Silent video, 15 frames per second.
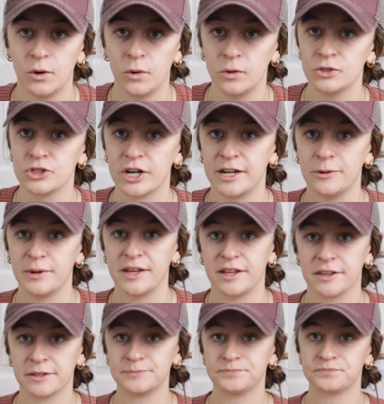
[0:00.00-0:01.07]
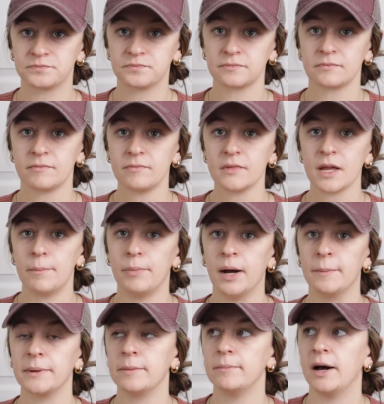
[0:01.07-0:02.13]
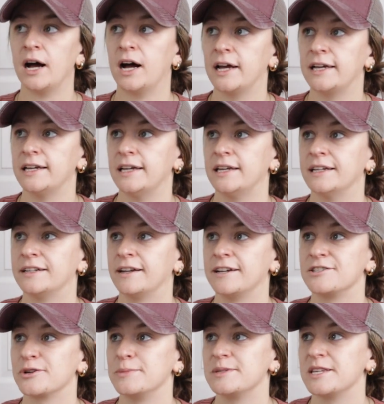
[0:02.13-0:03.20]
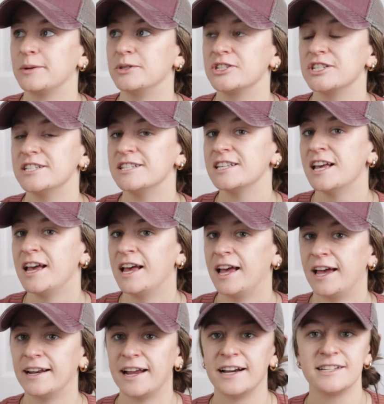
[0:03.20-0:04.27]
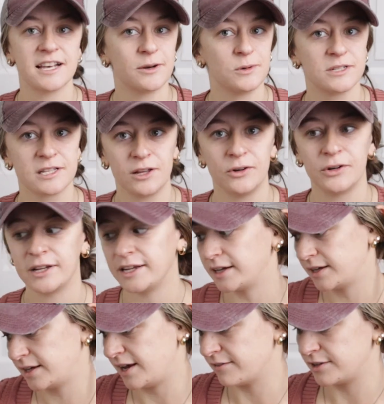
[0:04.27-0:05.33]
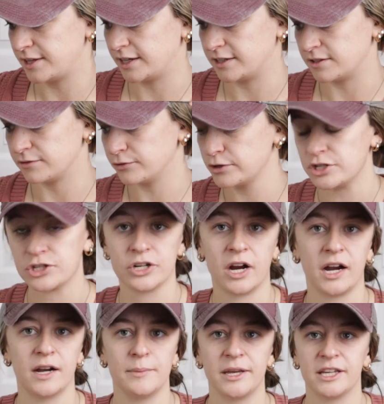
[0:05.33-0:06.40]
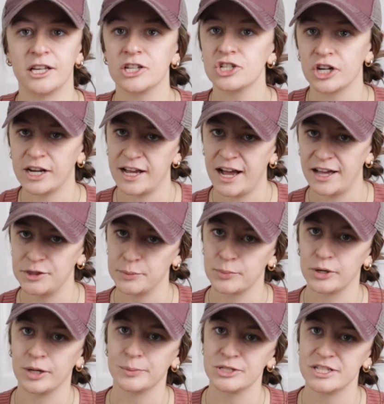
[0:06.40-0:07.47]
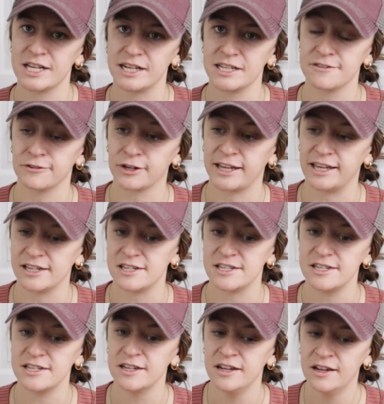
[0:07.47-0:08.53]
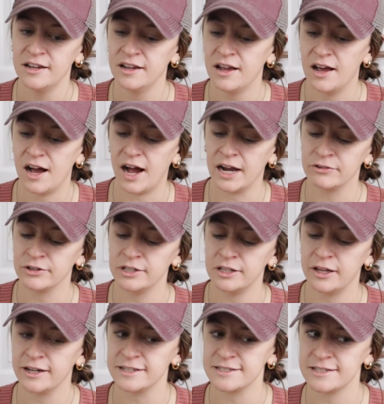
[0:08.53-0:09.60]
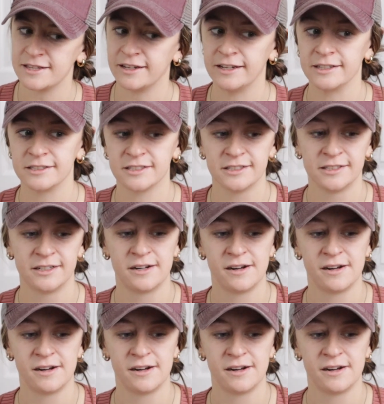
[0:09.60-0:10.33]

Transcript: a whole tray with pumpkin pie and ice cream sandwiches, and as I was loading everything into the freeze dryer, making sure I had the proper settings for candy, I realized that